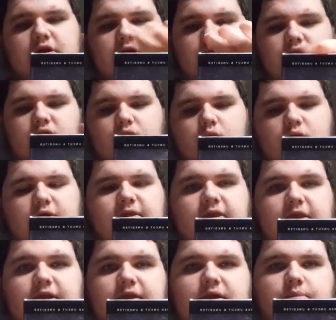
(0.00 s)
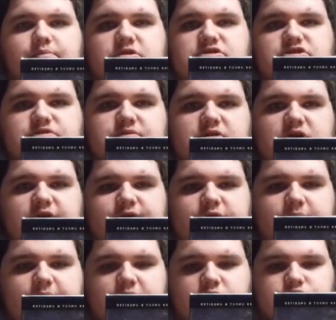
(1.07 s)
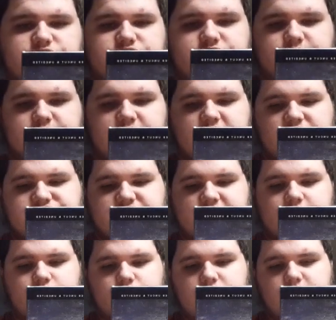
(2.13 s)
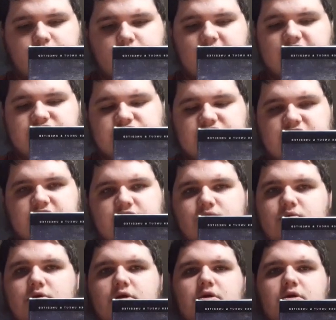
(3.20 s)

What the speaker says: and the one thing that pisses me off the most, because I grew up watching it,